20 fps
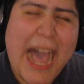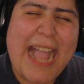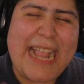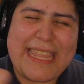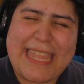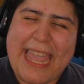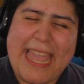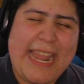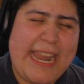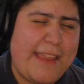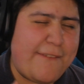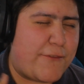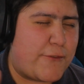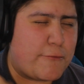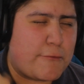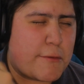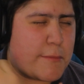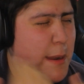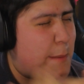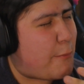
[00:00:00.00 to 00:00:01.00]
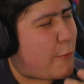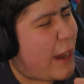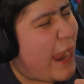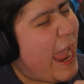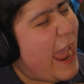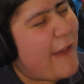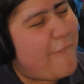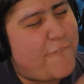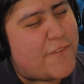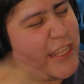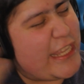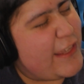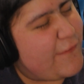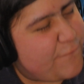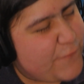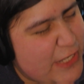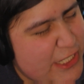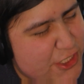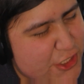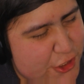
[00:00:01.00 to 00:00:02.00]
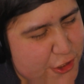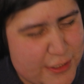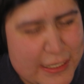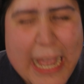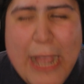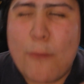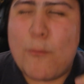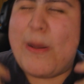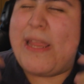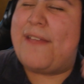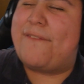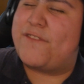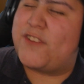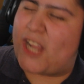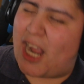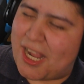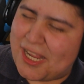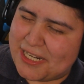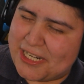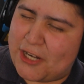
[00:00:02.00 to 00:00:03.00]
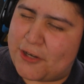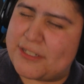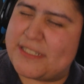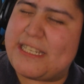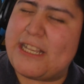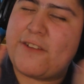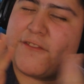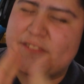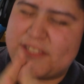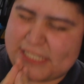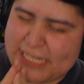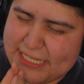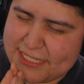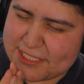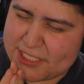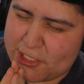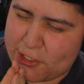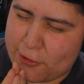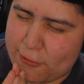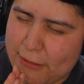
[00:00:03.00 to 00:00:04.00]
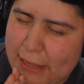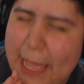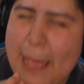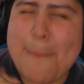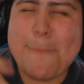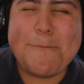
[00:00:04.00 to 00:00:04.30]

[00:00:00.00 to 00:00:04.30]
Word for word: I can't even remember half the adventures we have gotten ourselves into.